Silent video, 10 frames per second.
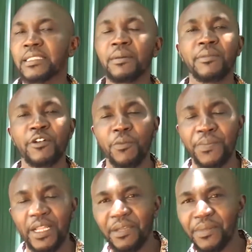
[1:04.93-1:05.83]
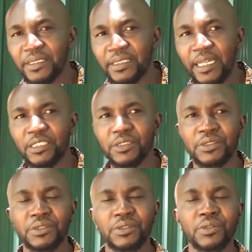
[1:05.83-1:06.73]
a member of parliament, and
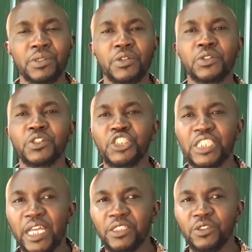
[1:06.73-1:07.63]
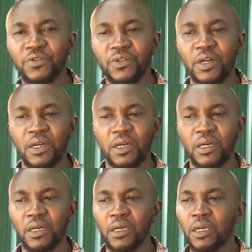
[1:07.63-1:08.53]
we're also in charge of
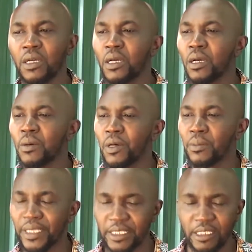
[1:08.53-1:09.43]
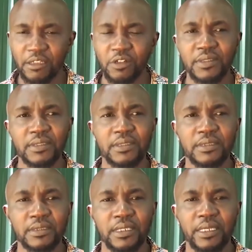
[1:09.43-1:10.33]
making
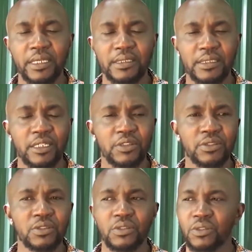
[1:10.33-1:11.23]
laws and also